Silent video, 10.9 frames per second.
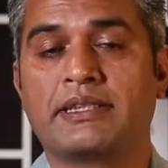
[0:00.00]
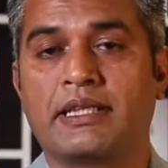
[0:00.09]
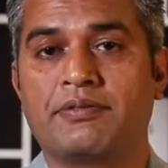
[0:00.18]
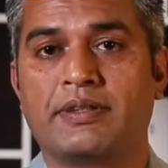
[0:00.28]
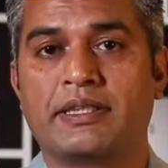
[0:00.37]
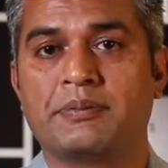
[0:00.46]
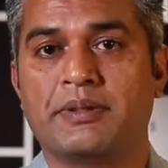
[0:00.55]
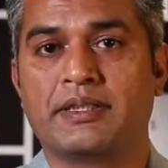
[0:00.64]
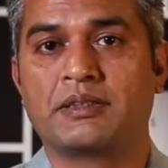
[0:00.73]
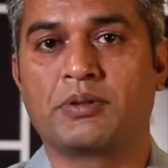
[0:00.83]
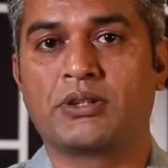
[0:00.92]
terrific
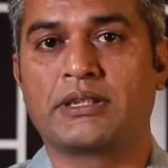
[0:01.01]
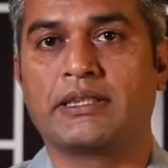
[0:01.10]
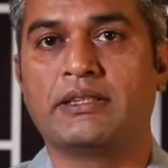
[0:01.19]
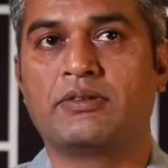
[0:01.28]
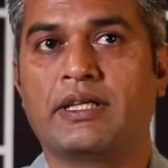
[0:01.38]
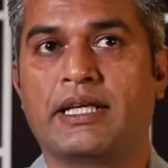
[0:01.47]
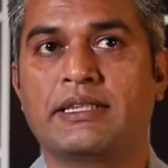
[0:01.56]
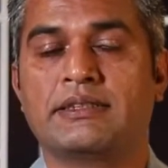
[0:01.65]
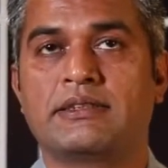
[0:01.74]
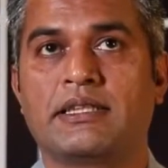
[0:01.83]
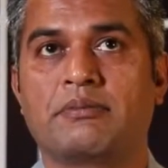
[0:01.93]
experience because I didn't
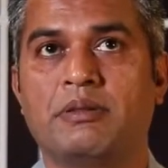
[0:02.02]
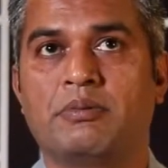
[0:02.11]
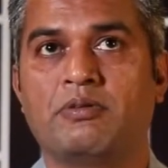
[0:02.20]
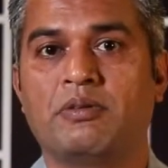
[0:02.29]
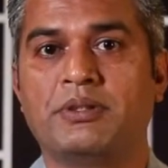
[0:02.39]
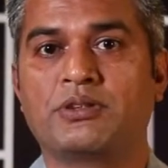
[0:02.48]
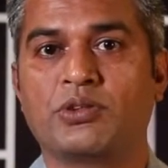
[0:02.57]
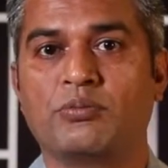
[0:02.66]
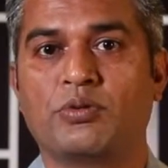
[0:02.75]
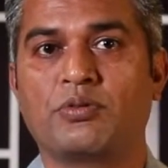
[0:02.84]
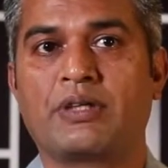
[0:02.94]
realize that people will be so
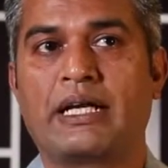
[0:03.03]
moved.